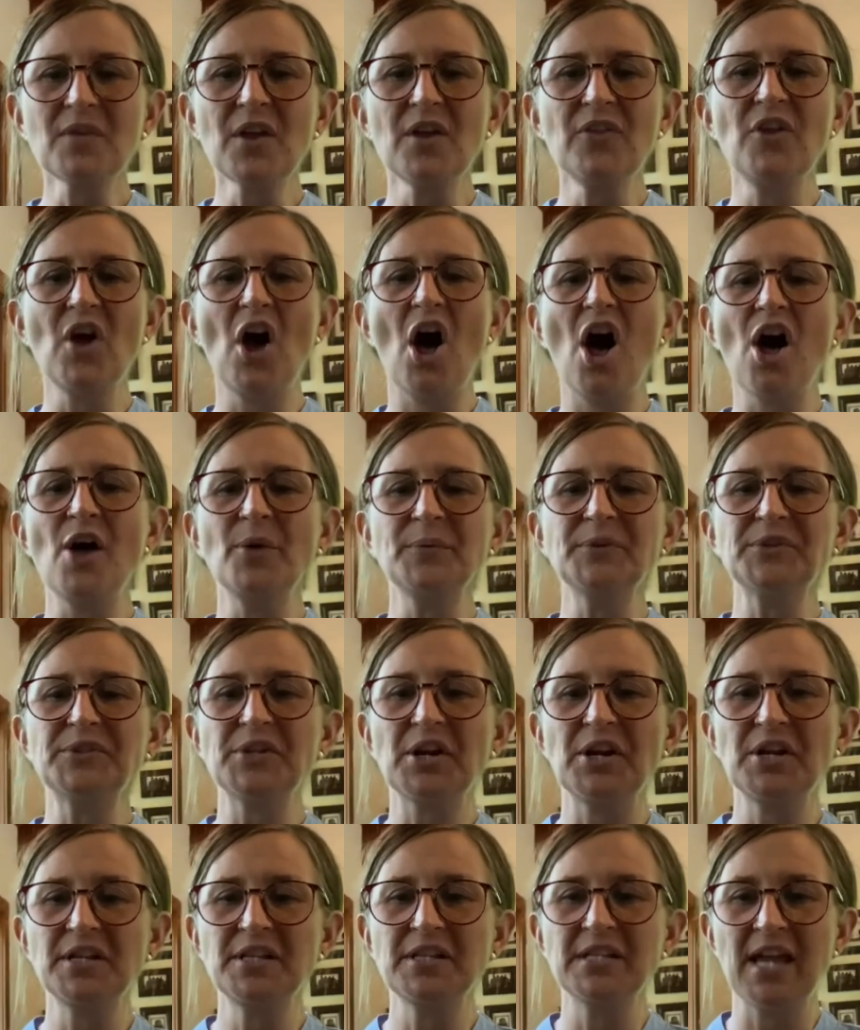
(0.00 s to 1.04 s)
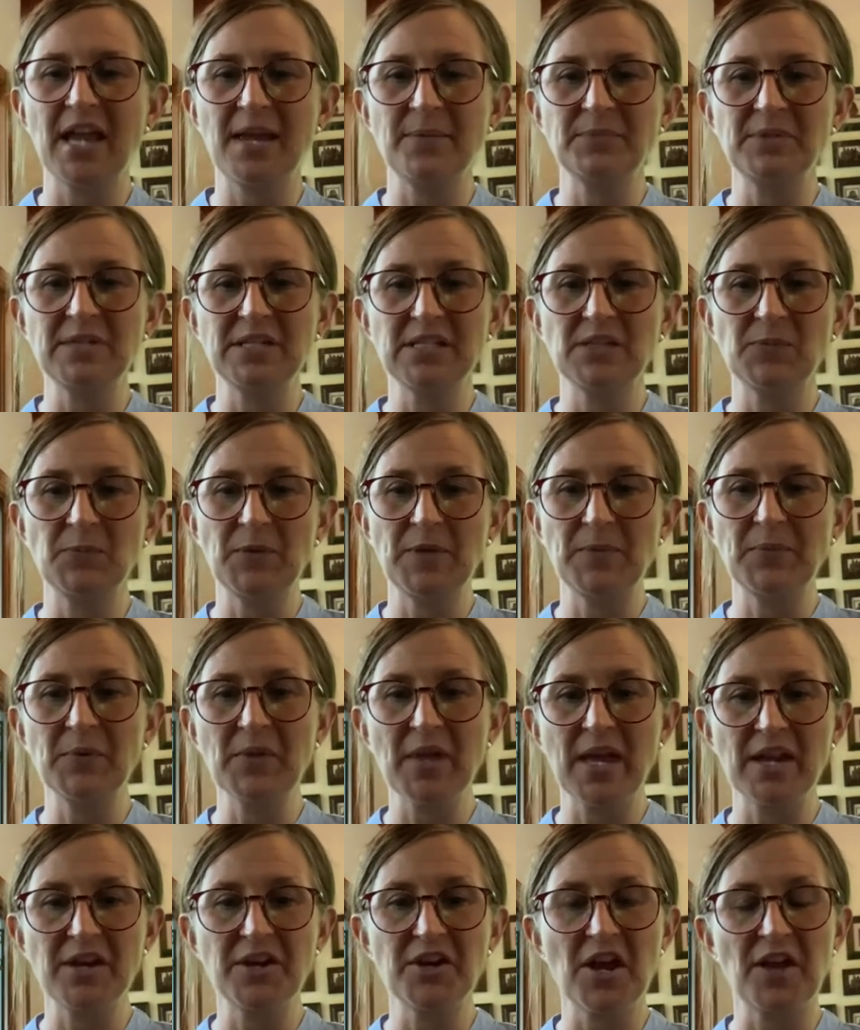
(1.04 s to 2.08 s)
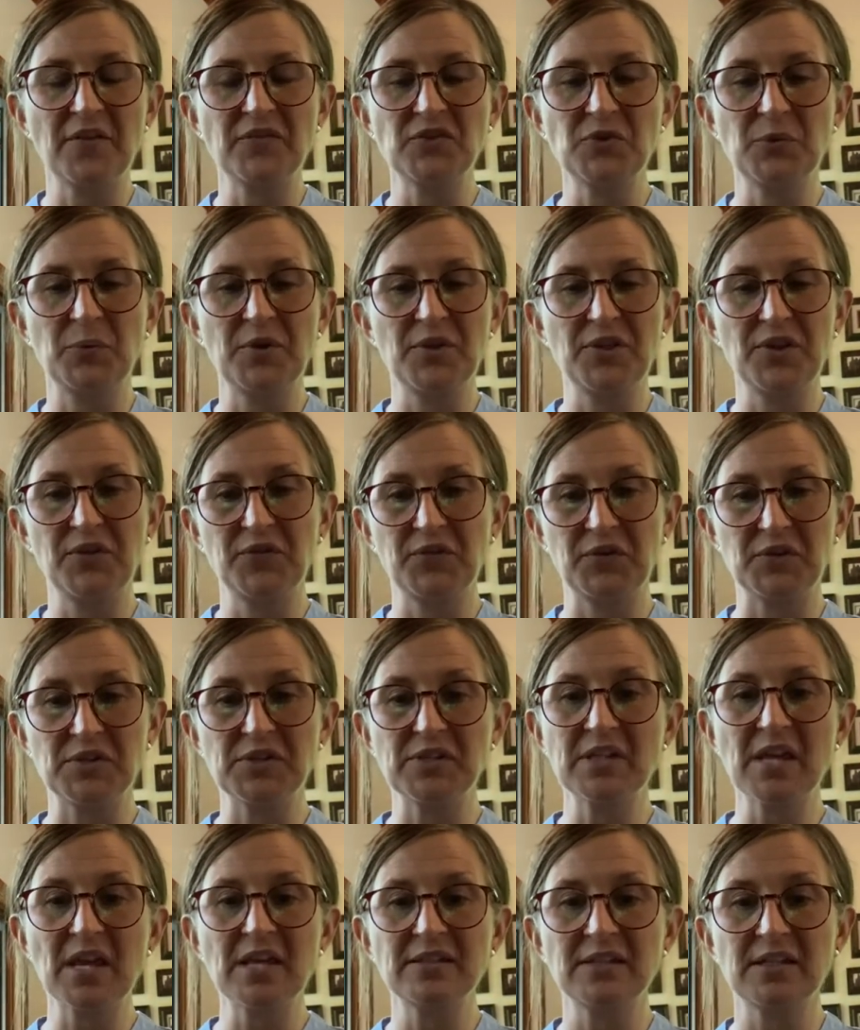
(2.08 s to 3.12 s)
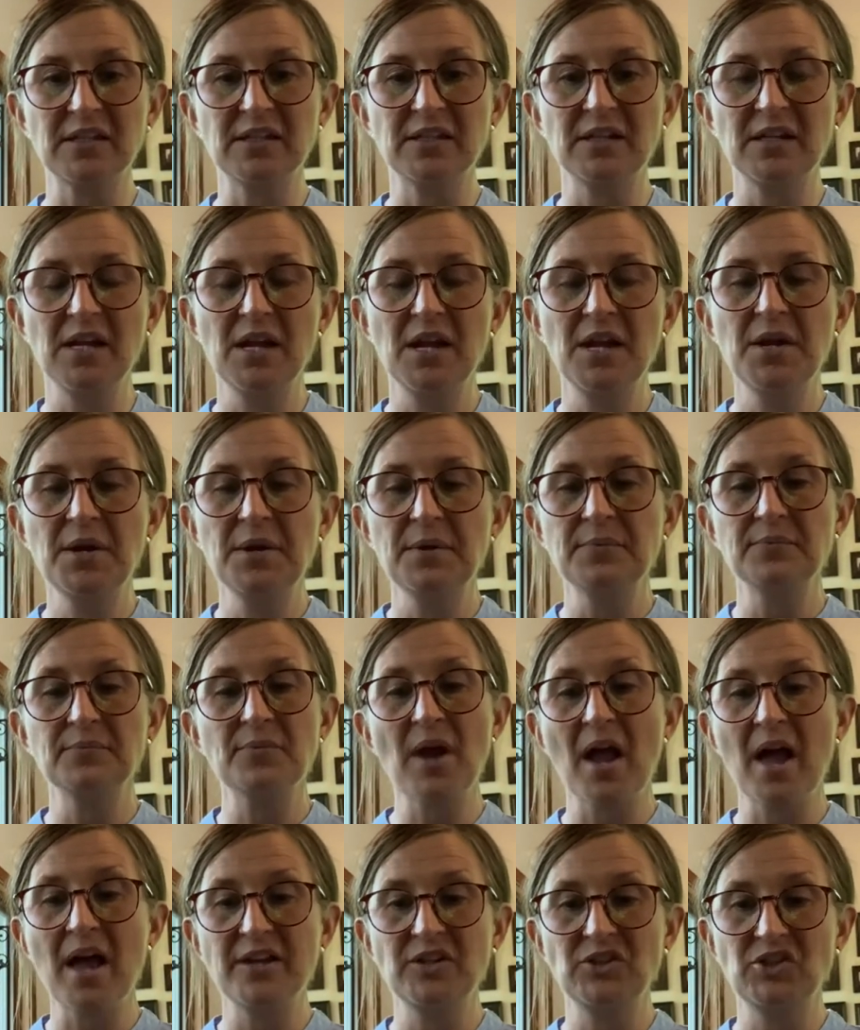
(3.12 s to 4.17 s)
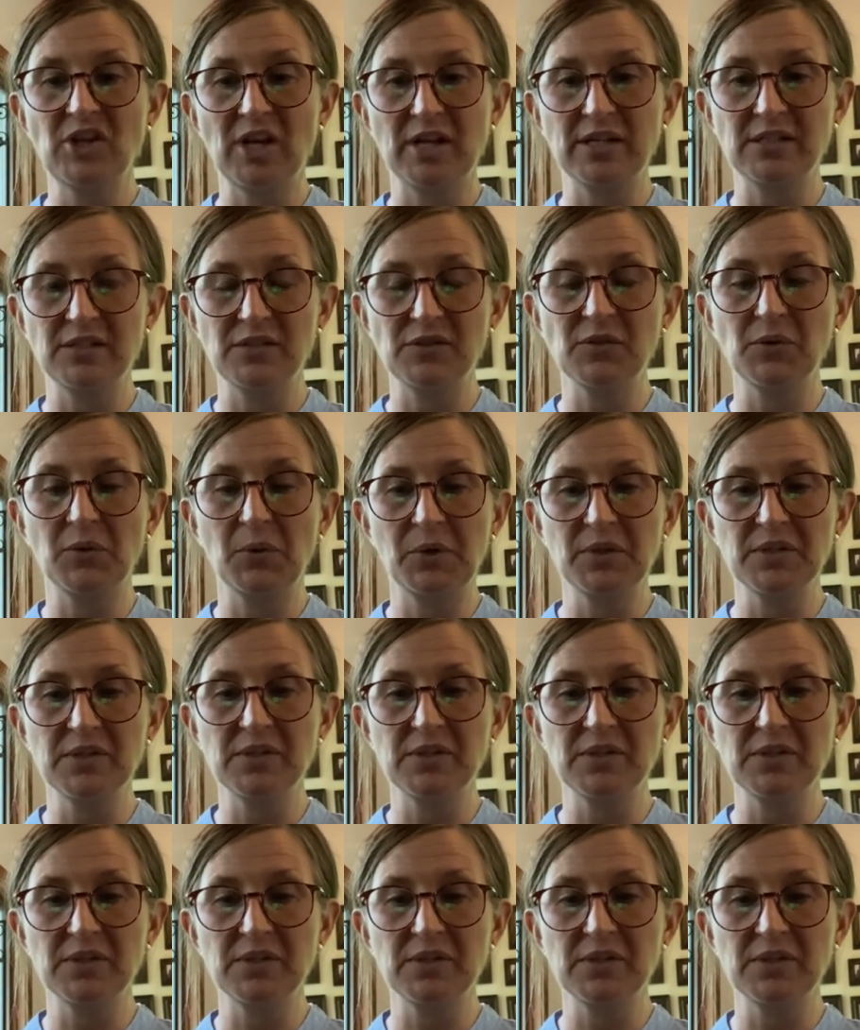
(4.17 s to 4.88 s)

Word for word: The hall was starting to empty as people headed off toward their first lesson. Ron checked his course